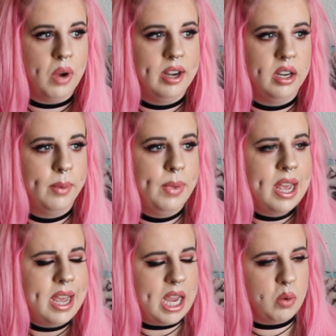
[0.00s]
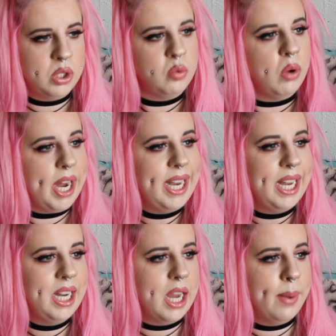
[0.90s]
random. It was
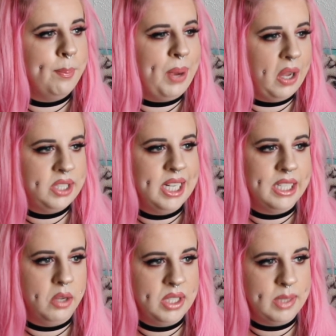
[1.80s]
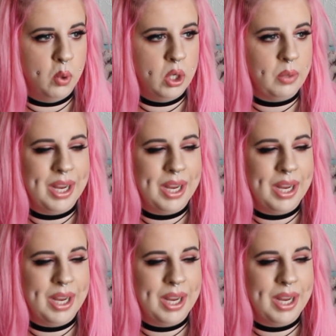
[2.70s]
raining and belting down this morning.